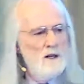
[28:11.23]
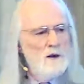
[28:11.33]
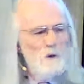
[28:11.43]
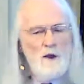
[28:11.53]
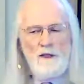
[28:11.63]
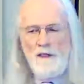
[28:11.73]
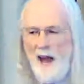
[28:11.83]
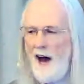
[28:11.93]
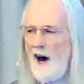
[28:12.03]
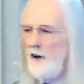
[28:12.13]

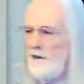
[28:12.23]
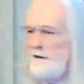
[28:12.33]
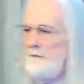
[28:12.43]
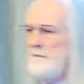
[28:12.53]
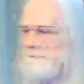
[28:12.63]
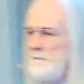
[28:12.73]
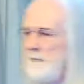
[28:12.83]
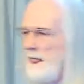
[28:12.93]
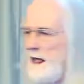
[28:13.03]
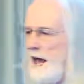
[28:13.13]
without
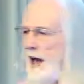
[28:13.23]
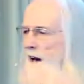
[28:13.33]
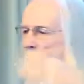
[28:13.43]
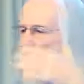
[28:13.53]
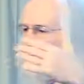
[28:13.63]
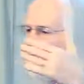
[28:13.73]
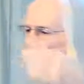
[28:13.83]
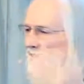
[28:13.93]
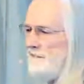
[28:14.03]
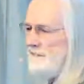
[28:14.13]
having
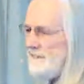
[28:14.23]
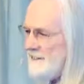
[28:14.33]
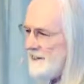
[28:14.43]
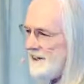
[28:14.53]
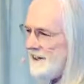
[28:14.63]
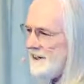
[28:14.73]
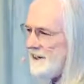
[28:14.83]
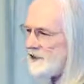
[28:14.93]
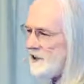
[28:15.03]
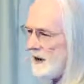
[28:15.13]
a
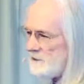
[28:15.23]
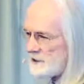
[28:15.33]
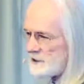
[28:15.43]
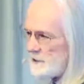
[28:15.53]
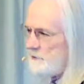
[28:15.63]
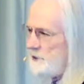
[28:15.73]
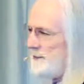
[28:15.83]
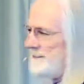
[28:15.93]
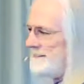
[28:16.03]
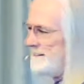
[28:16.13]
job description,
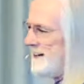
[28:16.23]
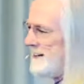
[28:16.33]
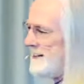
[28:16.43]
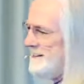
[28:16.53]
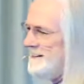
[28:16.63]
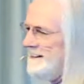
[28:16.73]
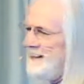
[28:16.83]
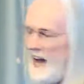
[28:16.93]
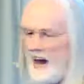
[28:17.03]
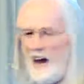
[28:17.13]
right?
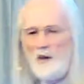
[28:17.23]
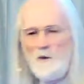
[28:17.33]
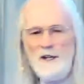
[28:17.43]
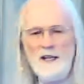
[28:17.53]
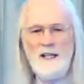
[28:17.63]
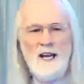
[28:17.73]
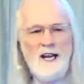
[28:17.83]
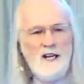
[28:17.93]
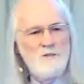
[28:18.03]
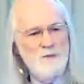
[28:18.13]
How do we
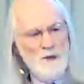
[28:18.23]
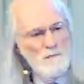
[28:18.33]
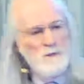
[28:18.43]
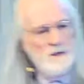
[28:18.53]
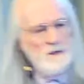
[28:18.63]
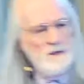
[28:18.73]
engage purpose